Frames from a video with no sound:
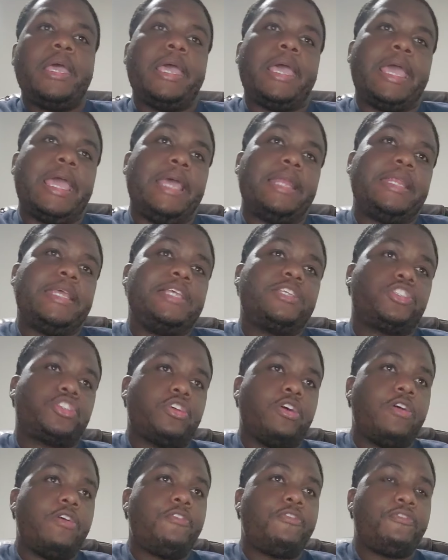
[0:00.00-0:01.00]
And then,
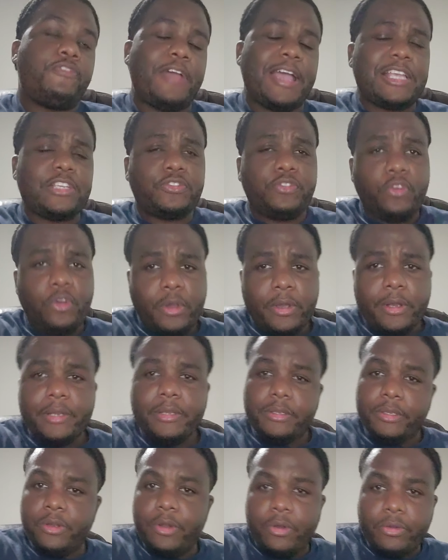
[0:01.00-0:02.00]
so fast
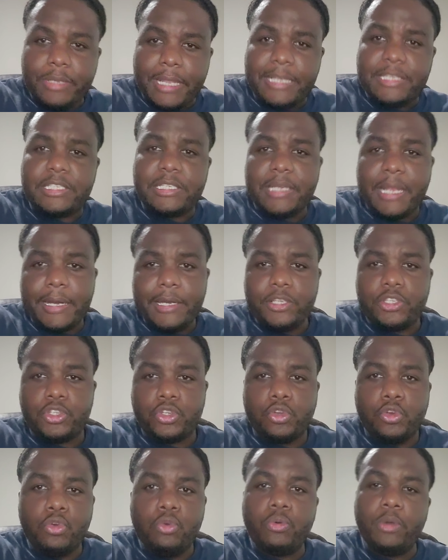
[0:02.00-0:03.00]
forward, you know,
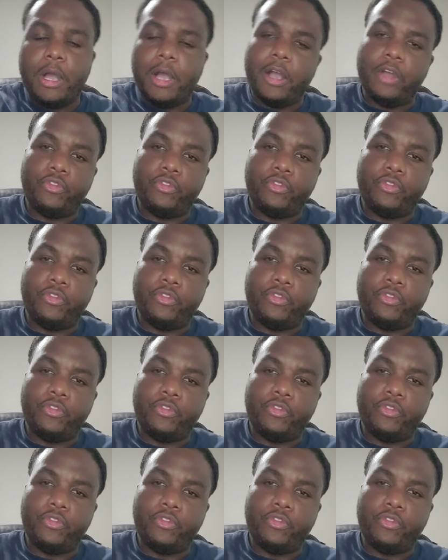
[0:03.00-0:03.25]
1992,